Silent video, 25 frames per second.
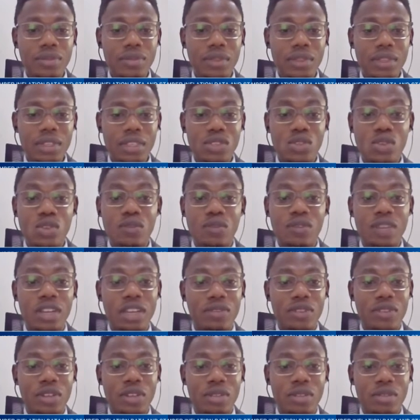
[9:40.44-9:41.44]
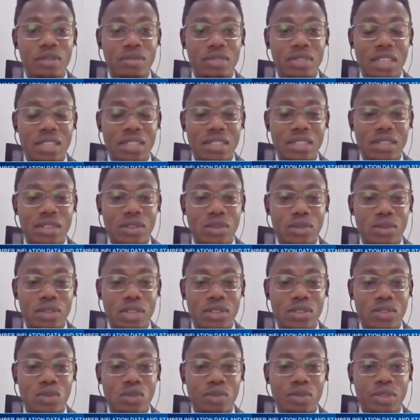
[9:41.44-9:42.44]
survival. That
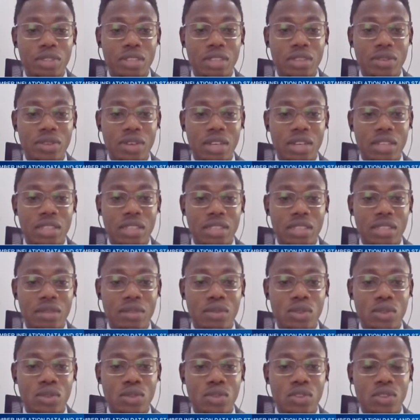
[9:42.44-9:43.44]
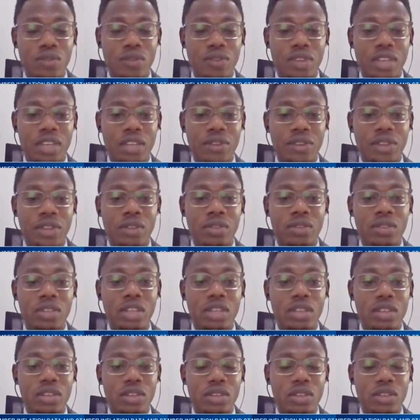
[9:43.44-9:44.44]
would be the grand thing. Survival,
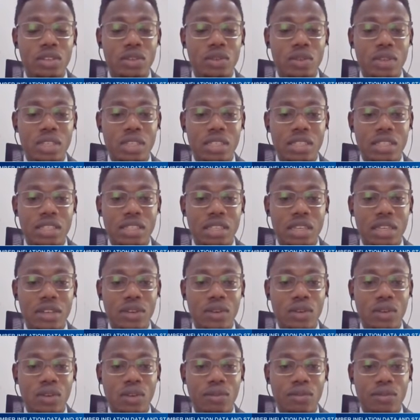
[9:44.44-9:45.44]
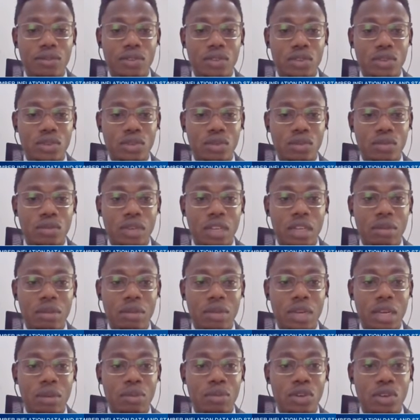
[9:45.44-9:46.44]
instead of
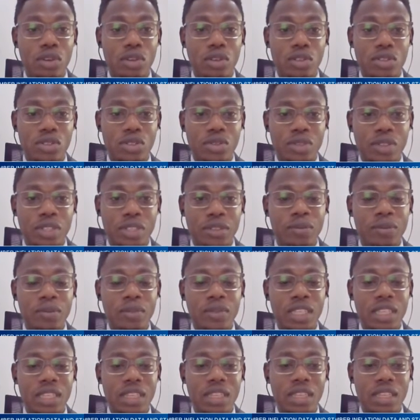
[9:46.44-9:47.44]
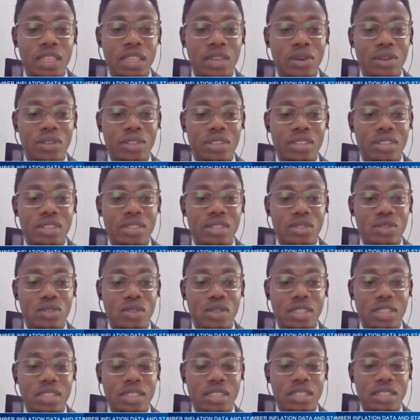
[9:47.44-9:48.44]
luxury. The other
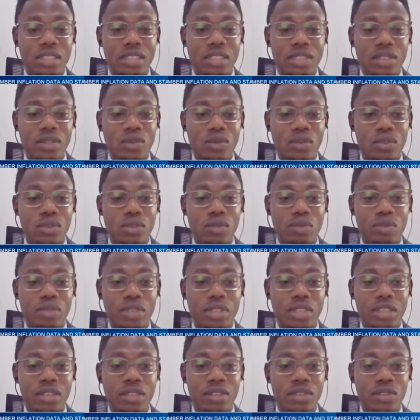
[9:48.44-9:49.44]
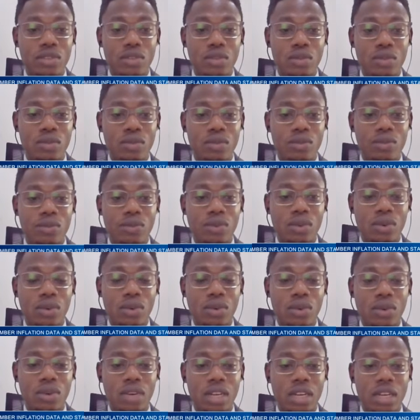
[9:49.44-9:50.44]
strategy would be
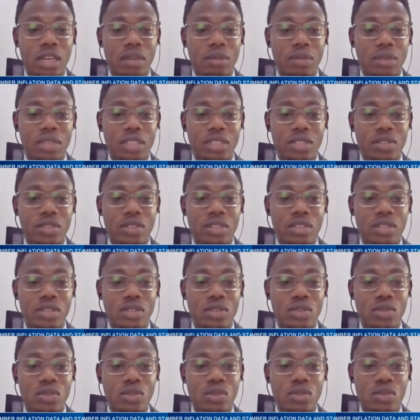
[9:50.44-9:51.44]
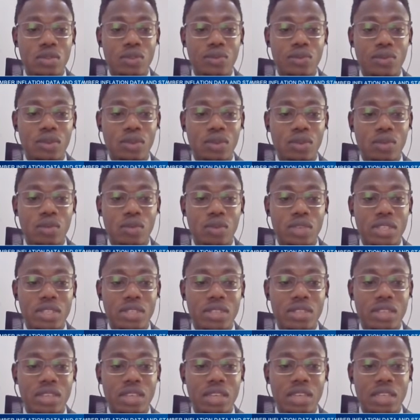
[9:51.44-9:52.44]
for Nigerians look for
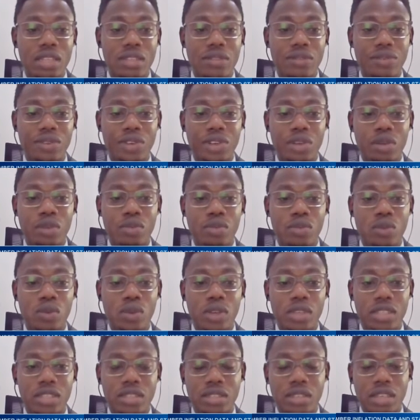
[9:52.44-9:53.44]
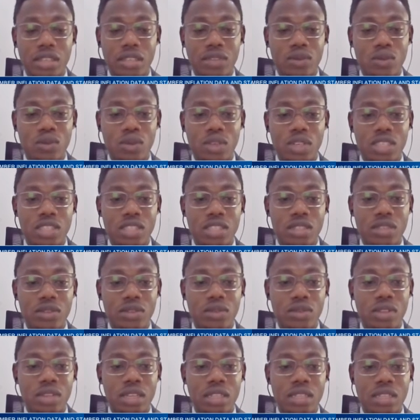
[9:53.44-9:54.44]
ways to get variable wage. That's wage
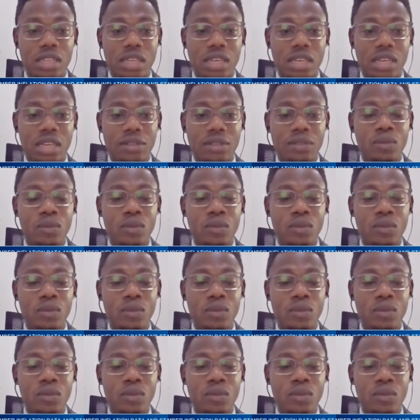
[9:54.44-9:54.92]
that can